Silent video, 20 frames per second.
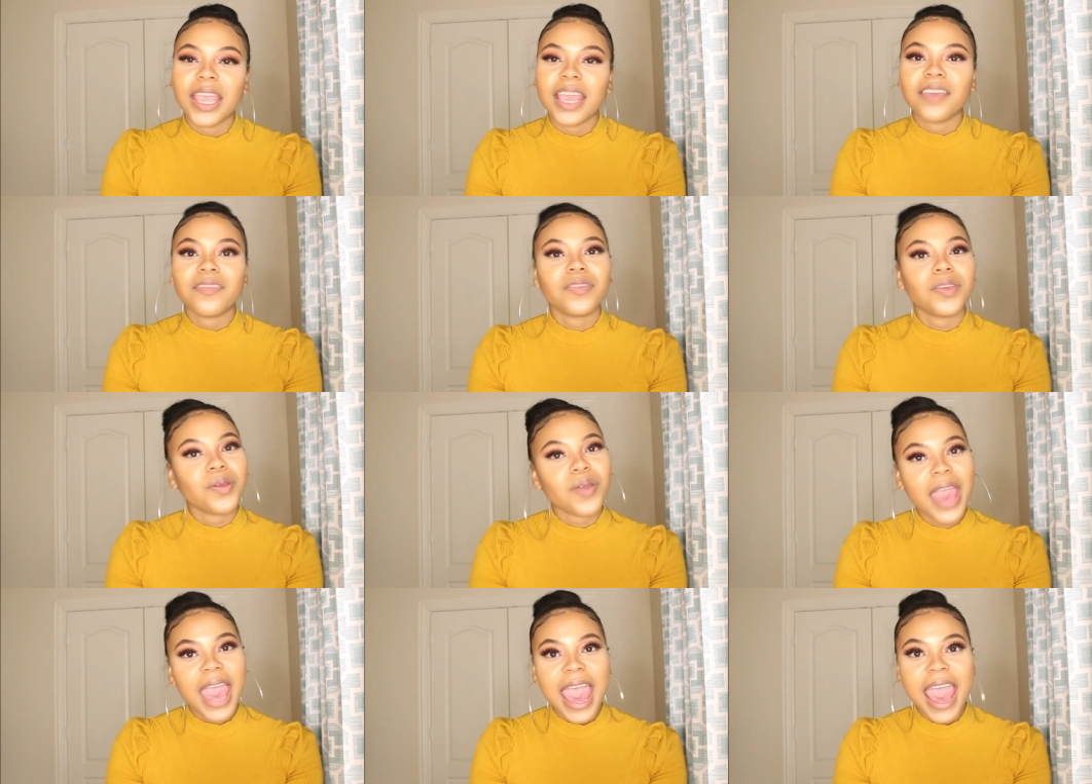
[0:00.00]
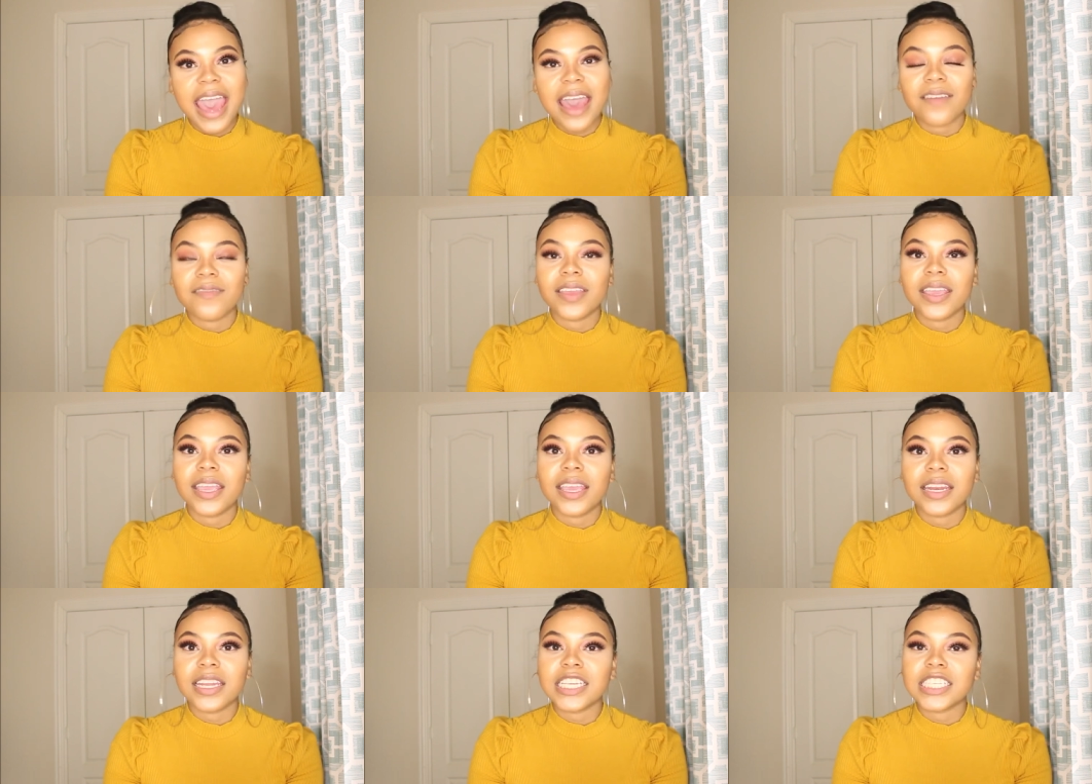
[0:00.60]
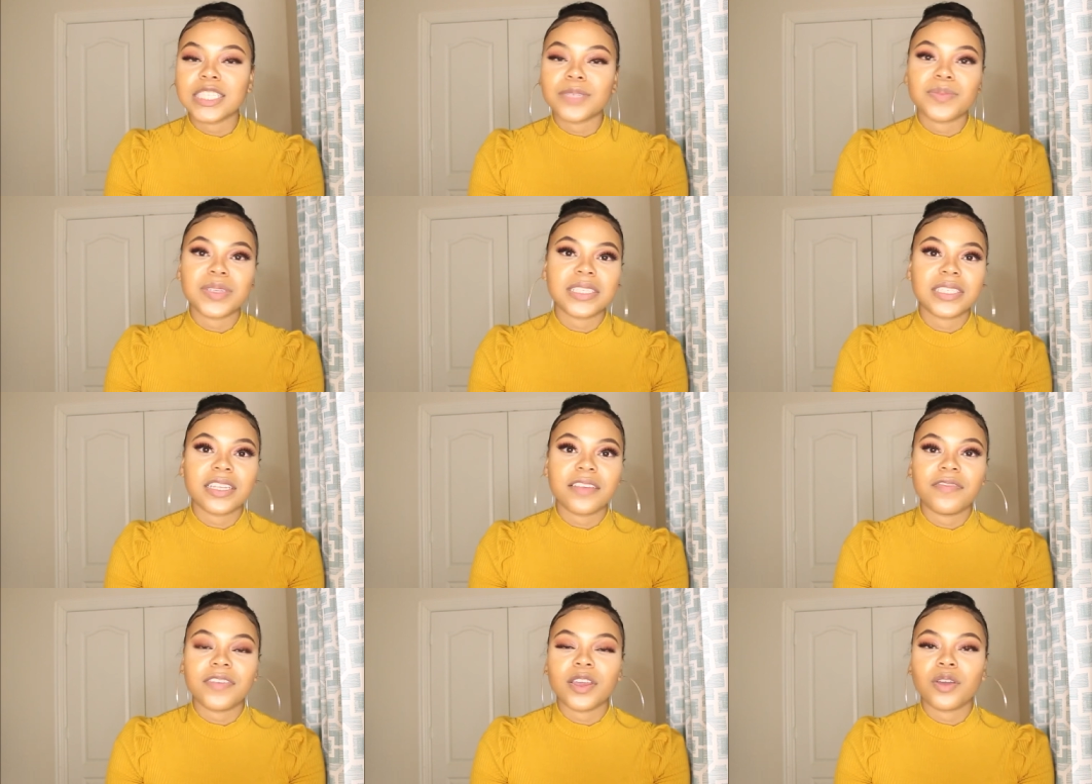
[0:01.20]
If you have any
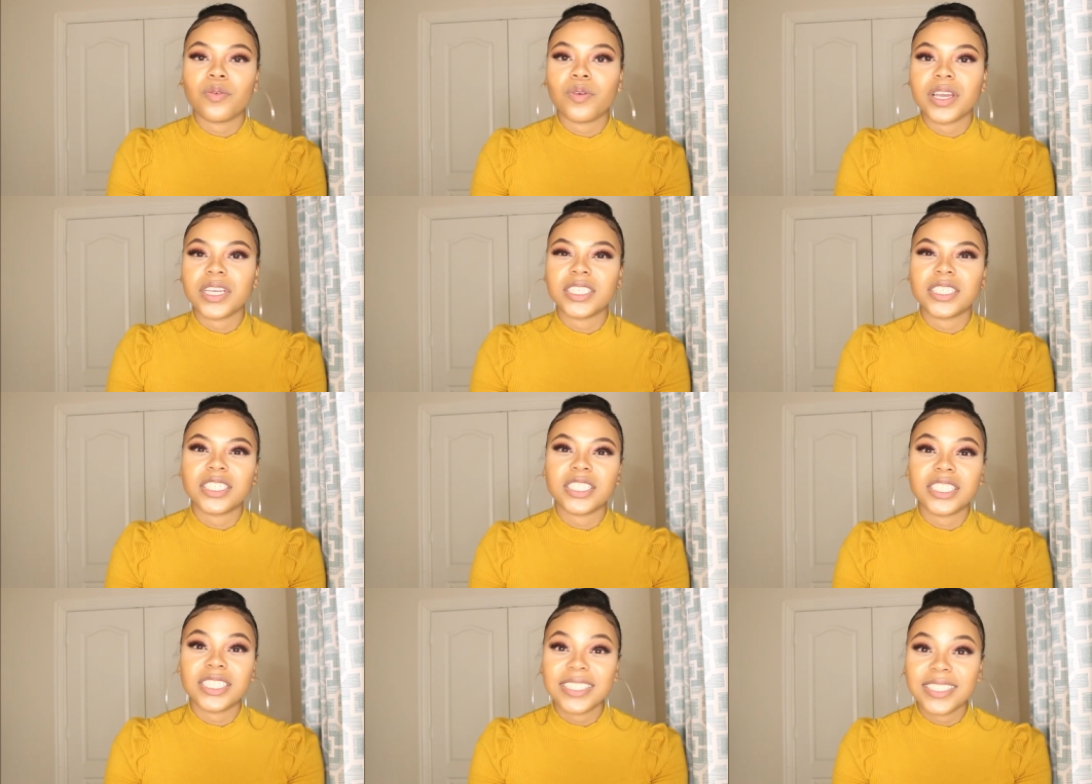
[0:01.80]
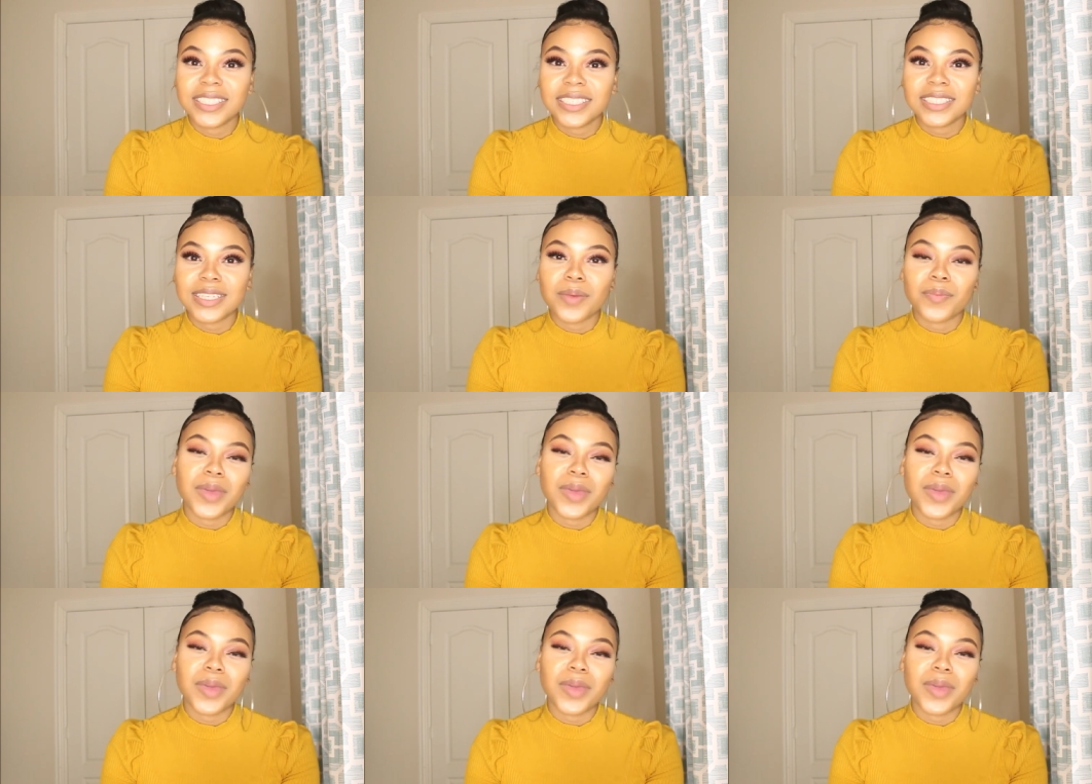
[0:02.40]
specific questions,